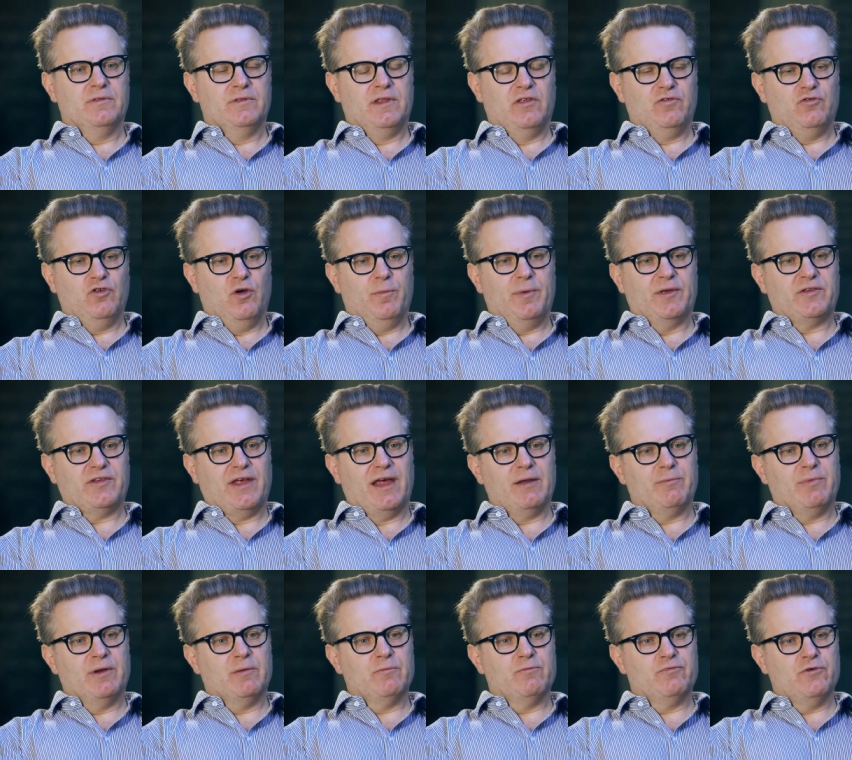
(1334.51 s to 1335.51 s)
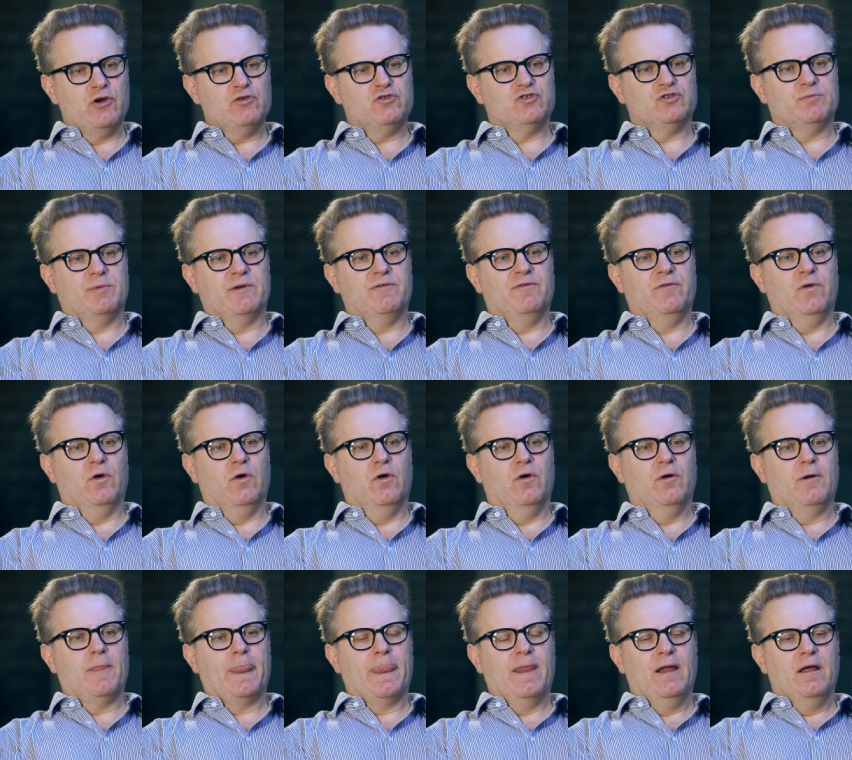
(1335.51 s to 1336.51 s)
These topics had been broached
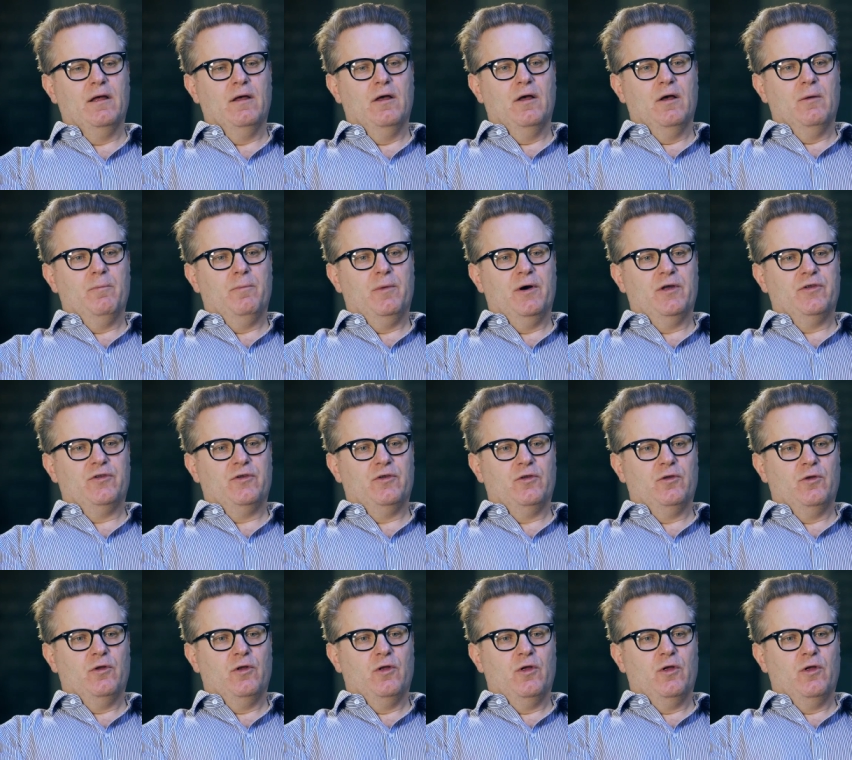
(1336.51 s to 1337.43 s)
before, but